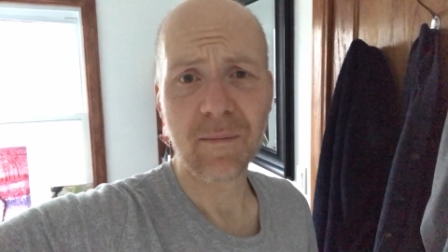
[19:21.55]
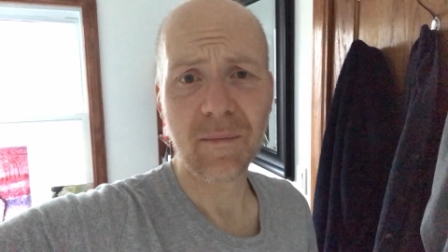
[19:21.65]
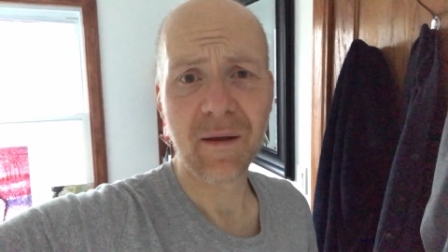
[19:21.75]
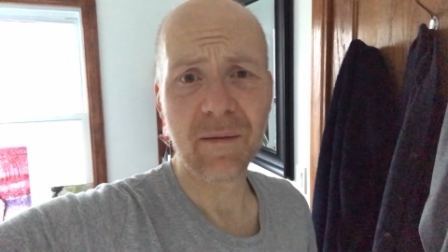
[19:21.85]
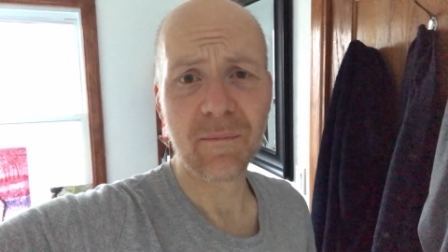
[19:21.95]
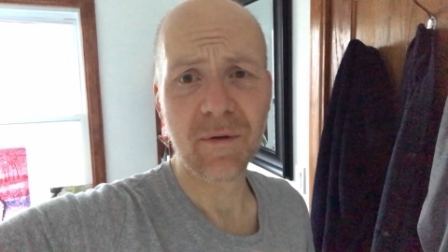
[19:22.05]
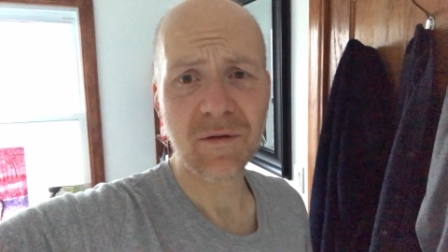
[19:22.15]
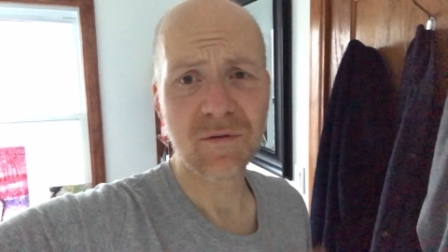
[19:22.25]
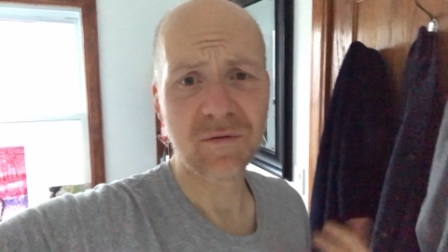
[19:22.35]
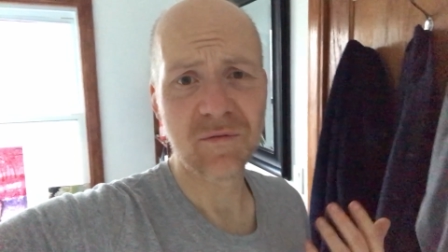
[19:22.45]
My
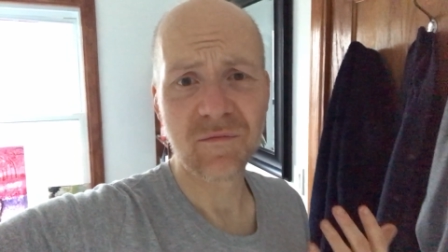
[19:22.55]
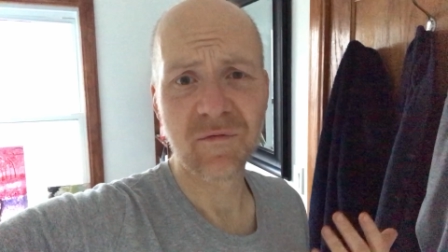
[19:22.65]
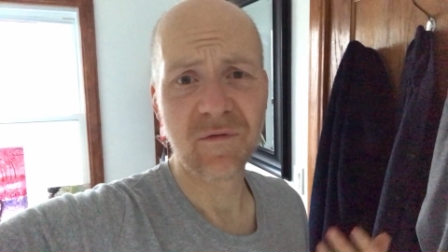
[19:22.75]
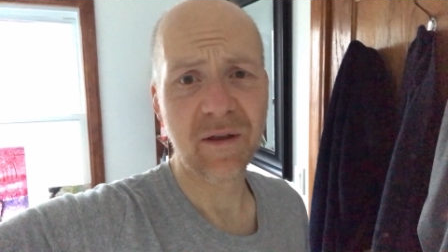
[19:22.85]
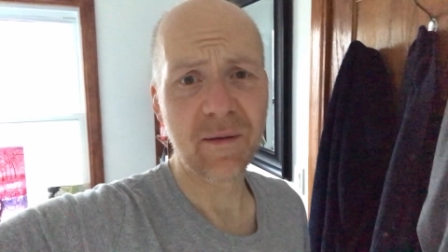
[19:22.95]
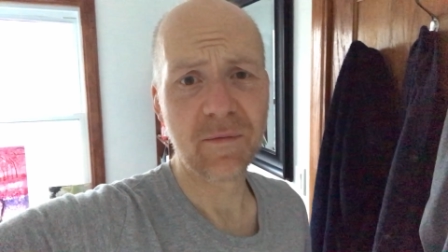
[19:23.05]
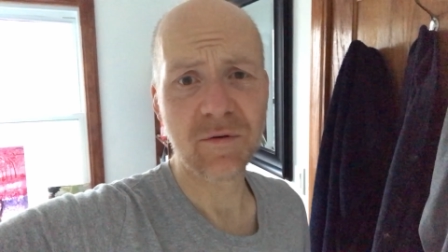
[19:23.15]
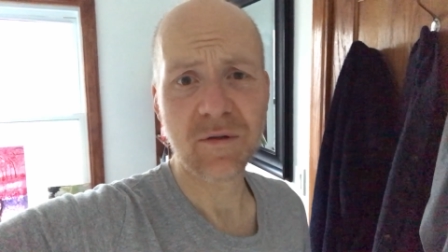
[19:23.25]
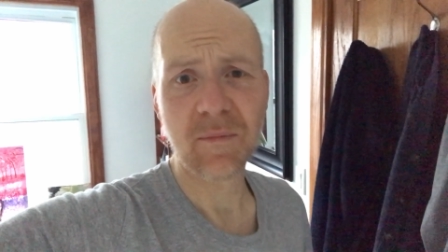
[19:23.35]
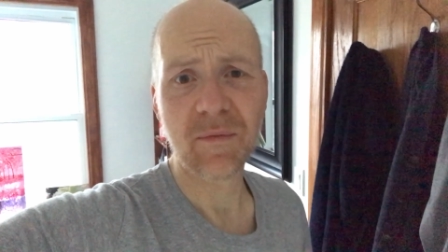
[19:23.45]
muscles are inflamed
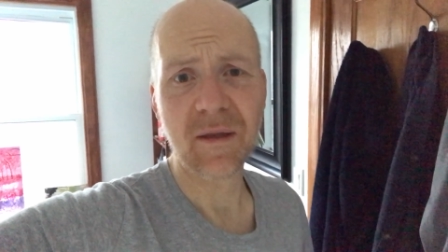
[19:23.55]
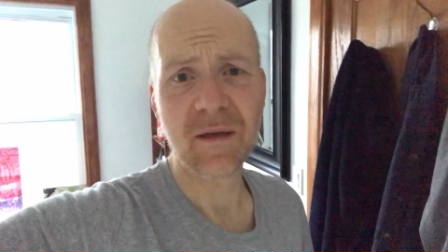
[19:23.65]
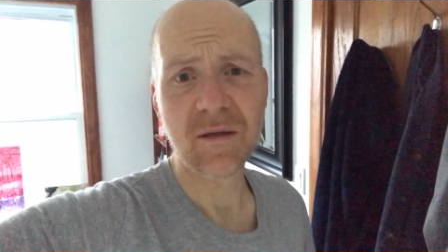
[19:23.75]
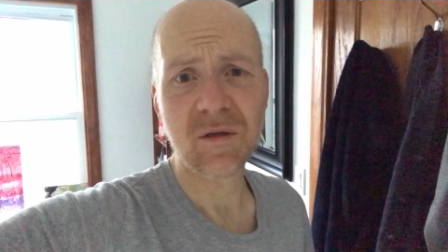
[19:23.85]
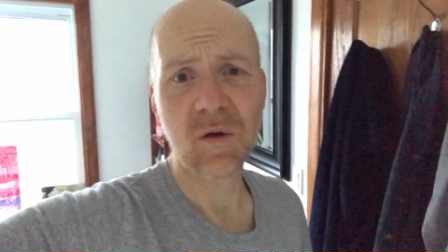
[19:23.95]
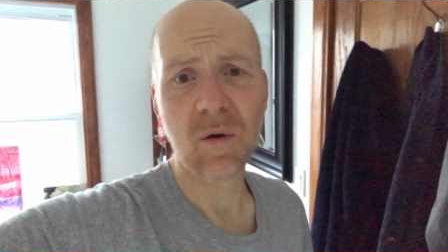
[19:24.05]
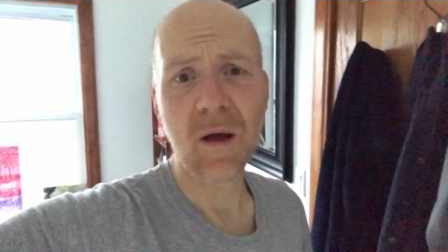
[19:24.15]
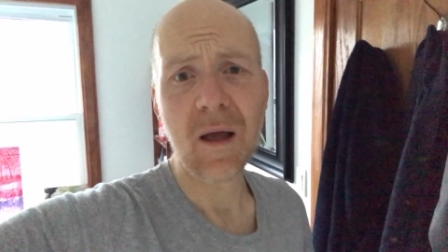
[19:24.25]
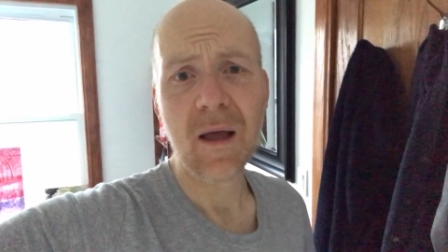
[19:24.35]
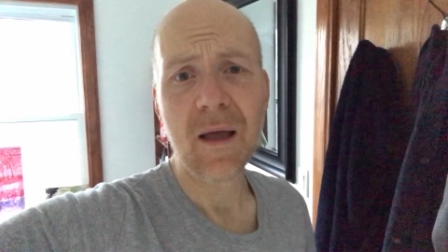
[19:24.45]
or something. So
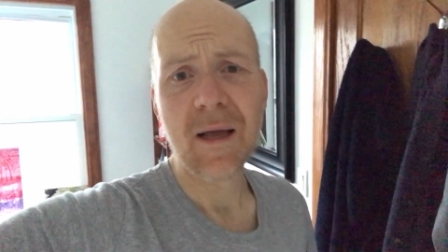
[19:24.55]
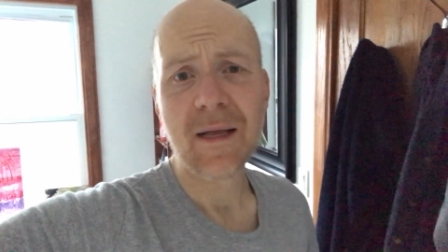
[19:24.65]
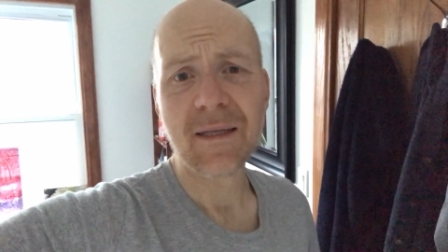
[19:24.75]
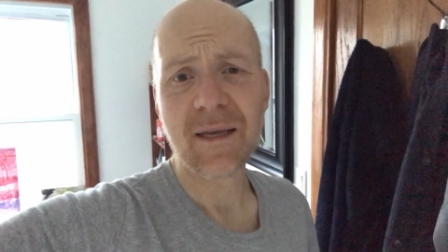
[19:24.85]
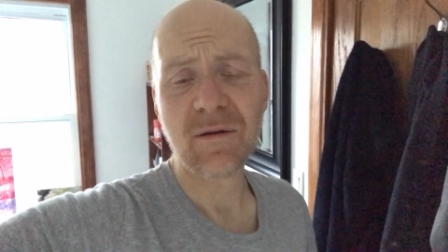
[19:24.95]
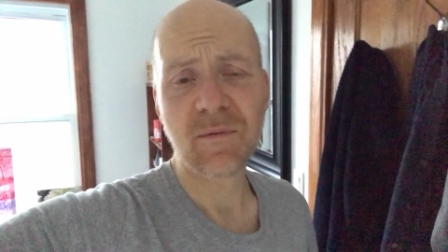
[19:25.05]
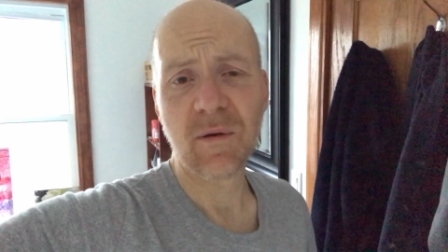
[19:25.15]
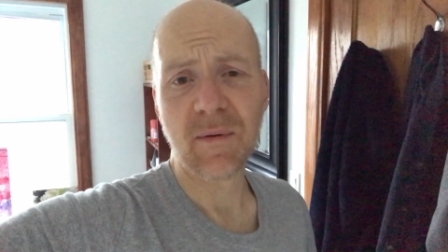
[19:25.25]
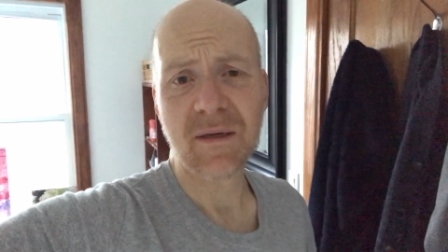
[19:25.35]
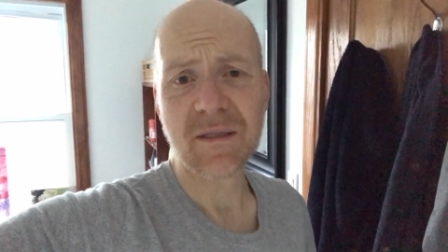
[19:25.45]
today was my
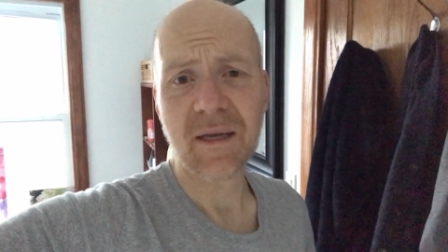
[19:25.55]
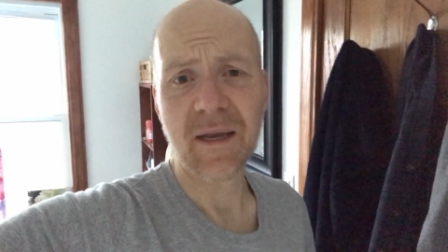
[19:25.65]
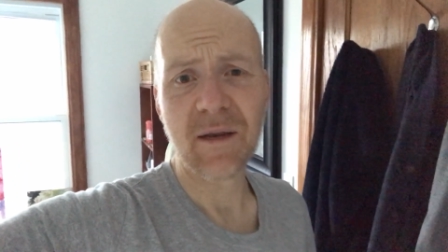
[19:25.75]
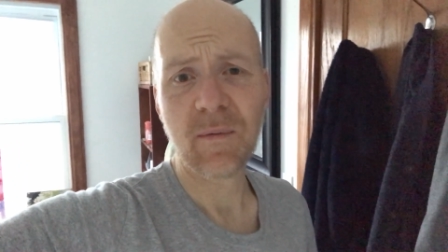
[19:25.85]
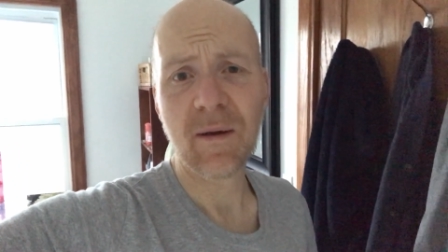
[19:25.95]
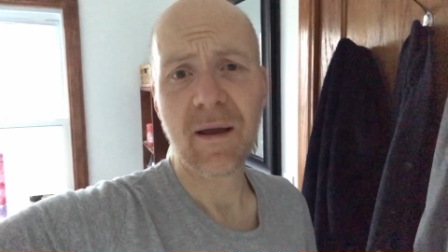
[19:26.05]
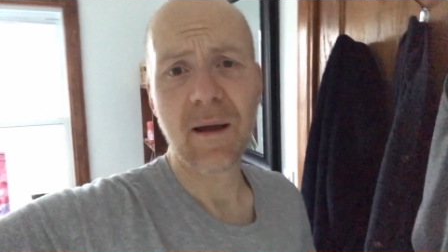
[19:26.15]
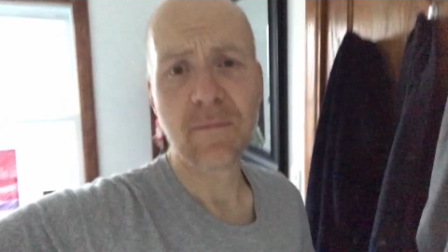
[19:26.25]
rest day anyway.